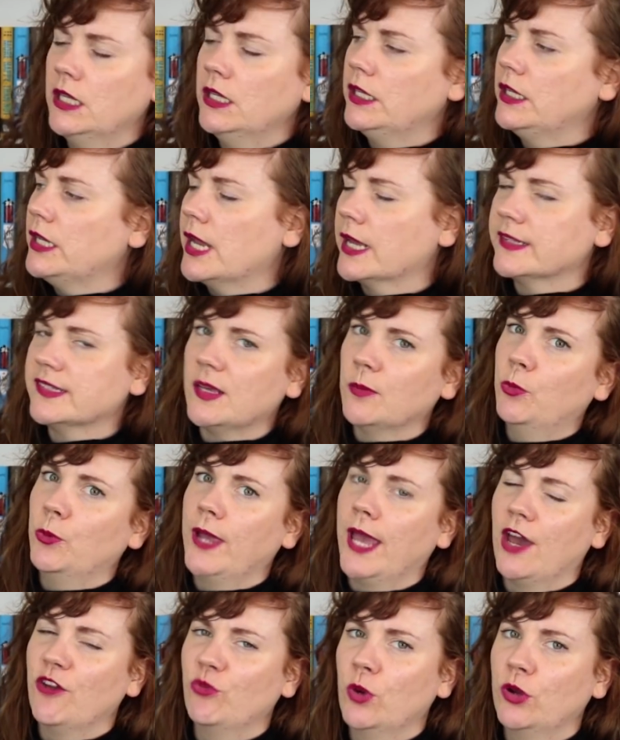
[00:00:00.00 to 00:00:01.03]
Next up,
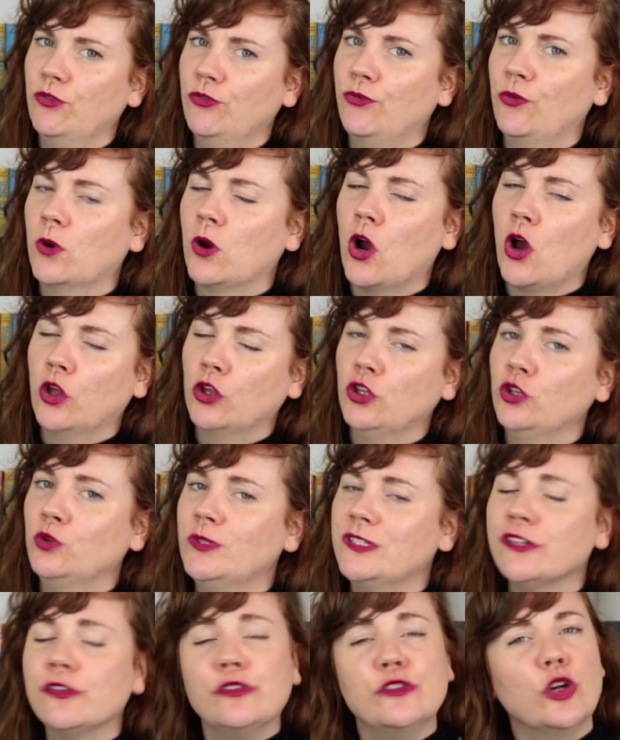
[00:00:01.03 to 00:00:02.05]
we have one for all you
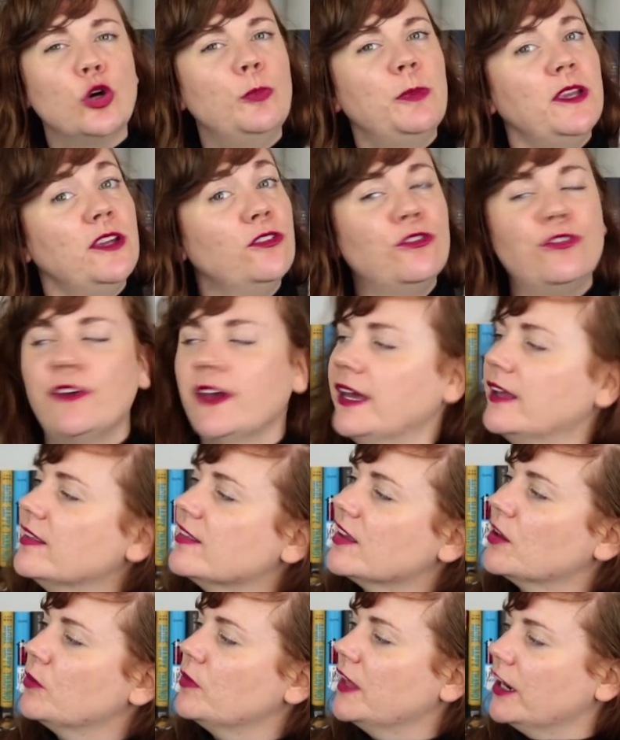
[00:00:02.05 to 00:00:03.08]
dystopian
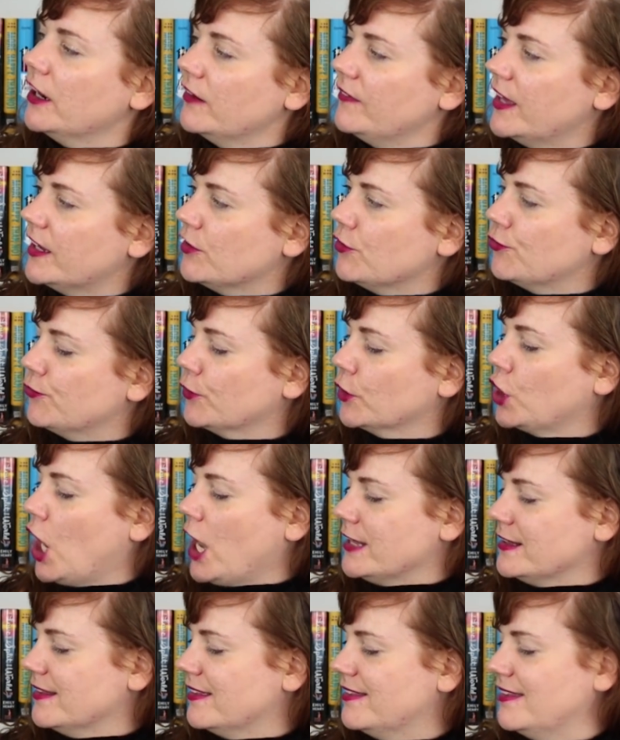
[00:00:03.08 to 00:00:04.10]
fans out there, and that is
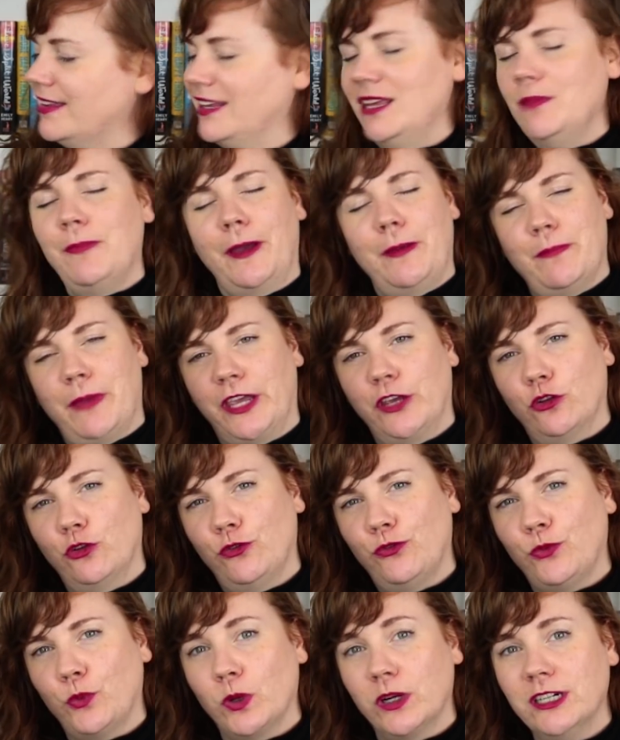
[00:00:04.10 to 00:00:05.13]
Forgotten City by Michael
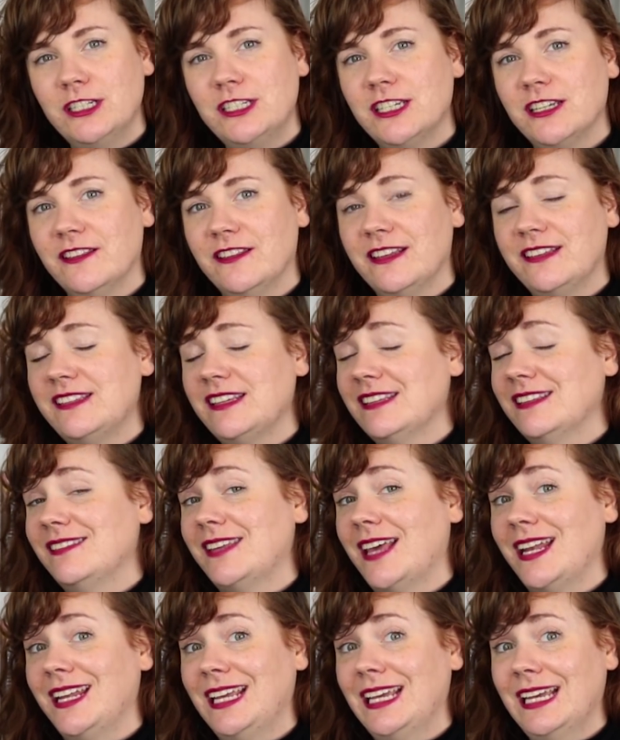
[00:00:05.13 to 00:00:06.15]
Ford. This is
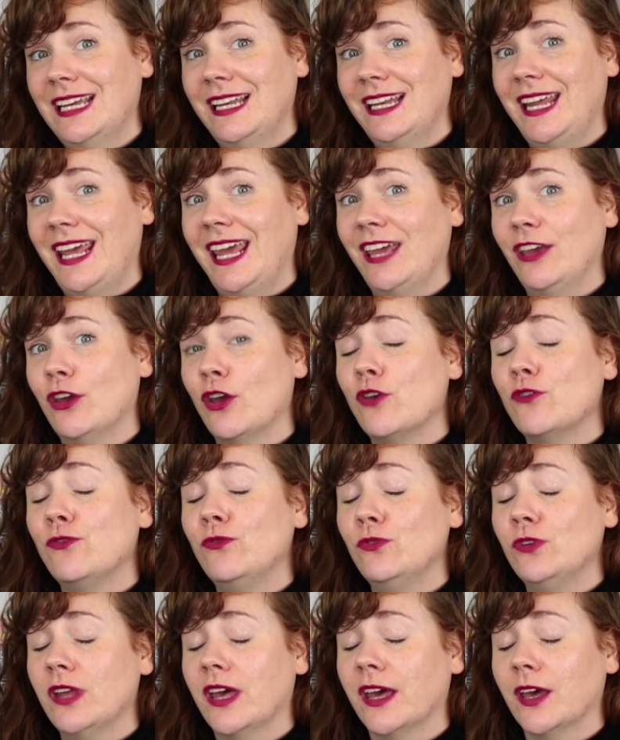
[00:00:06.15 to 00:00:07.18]
set in a
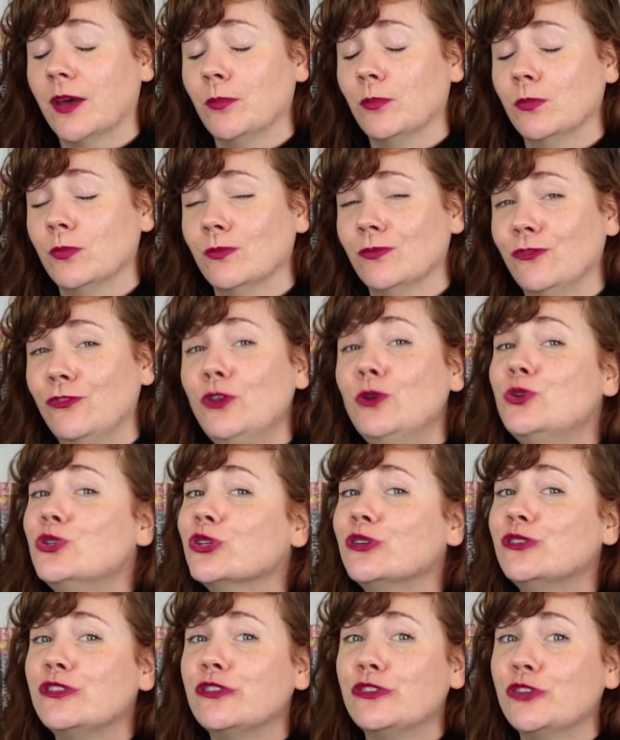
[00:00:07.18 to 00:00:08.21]

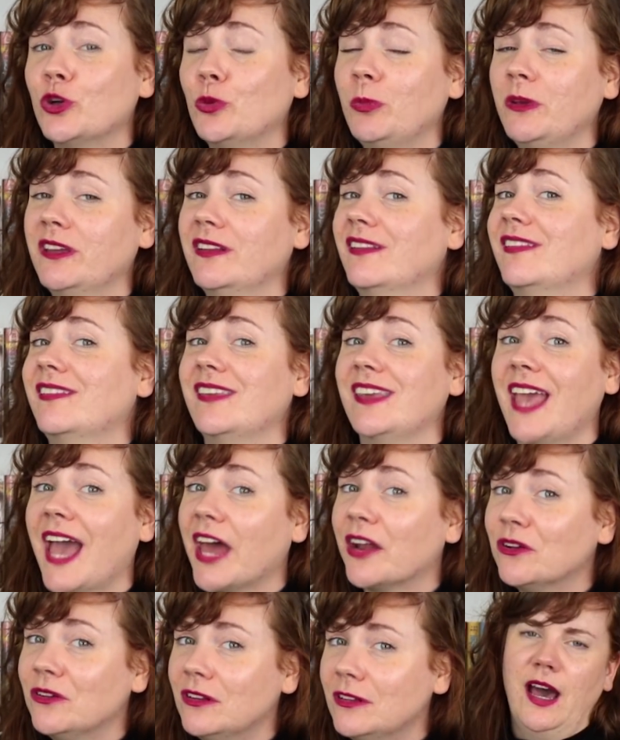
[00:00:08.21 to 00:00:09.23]
future dystopian
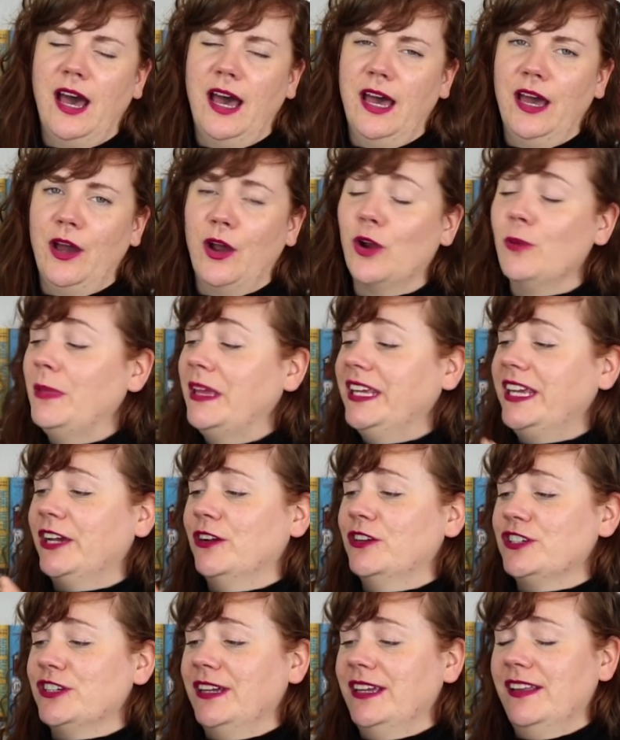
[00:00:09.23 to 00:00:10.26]
Seattle. Our main
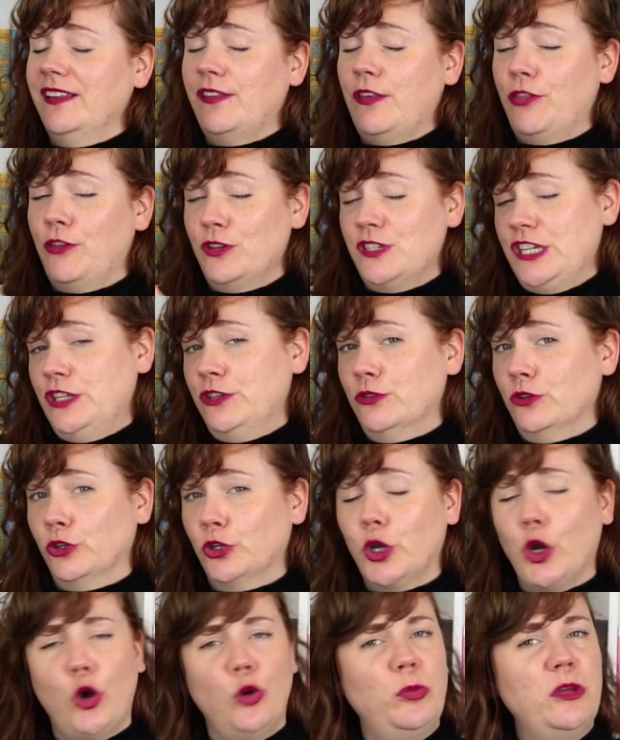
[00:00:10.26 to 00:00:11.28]
character is a
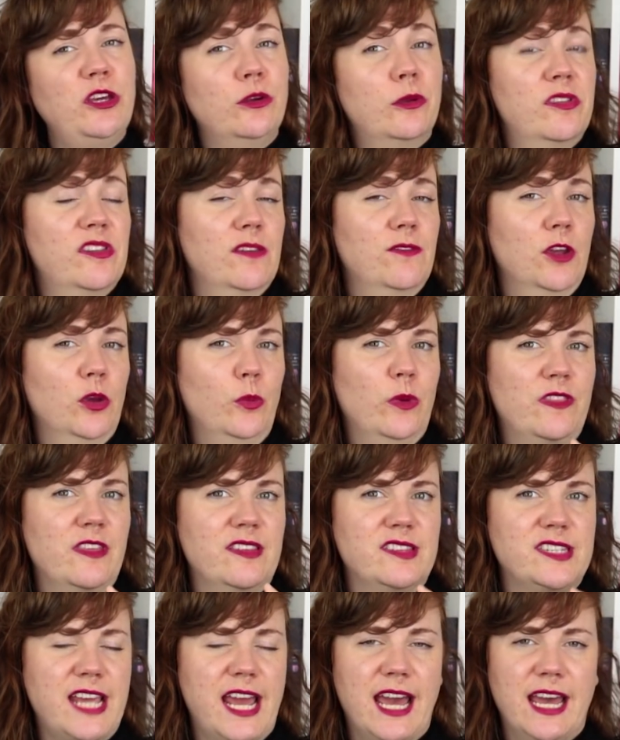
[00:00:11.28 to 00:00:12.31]
13-year-old Kobe who's living with
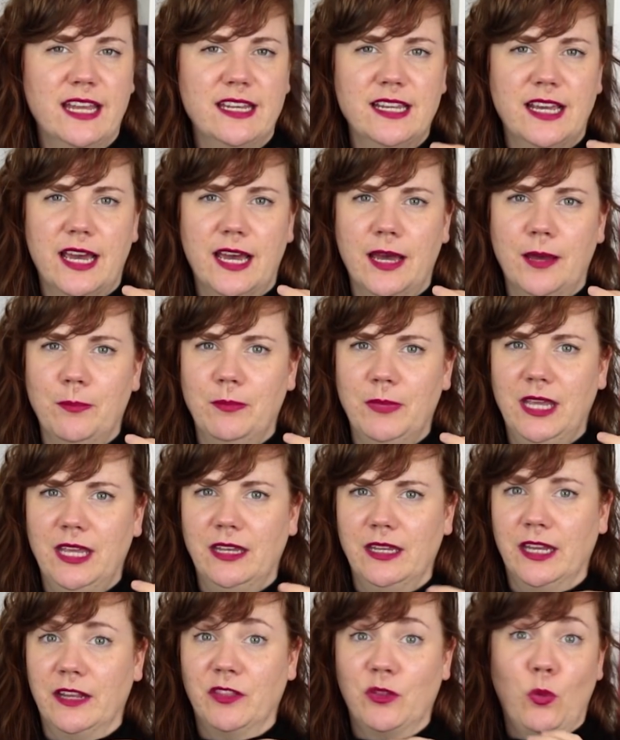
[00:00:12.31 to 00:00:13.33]
his dad
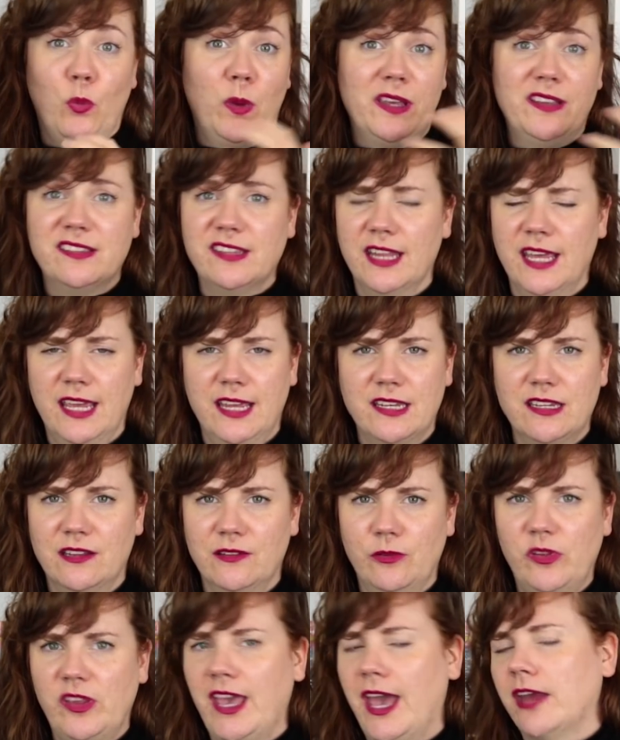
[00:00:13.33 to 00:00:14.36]
in like the wasteland
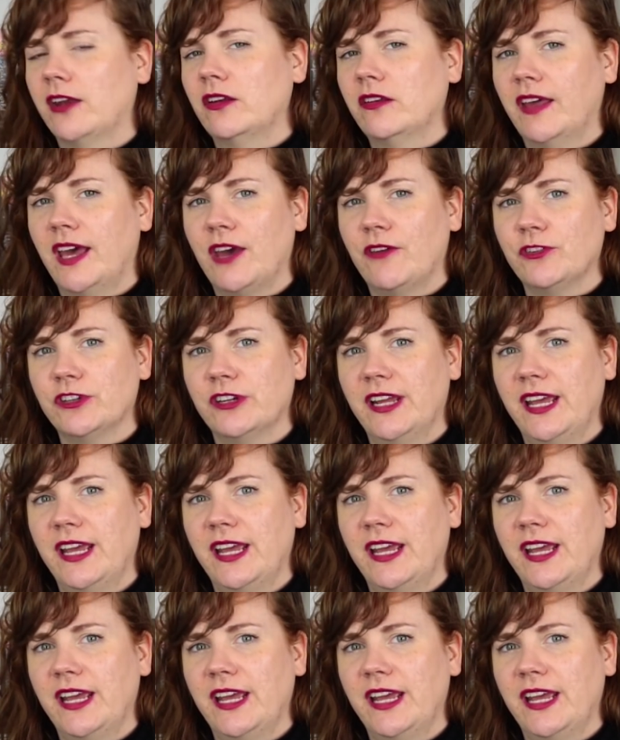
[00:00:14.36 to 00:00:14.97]
of Seattle after